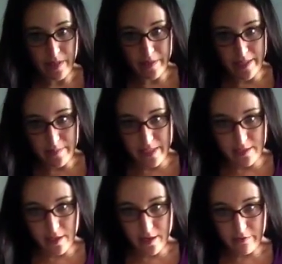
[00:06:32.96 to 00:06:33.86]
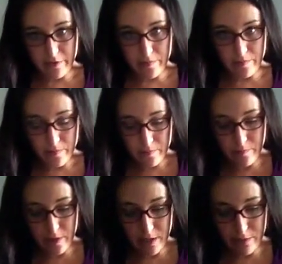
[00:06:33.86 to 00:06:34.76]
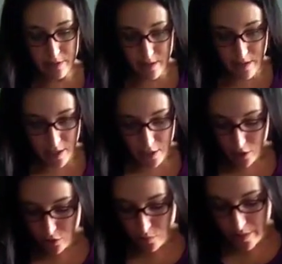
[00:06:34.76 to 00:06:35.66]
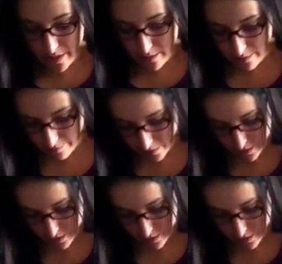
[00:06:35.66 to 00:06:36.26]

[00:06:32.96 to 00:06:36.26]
That's my scar from when I was 12.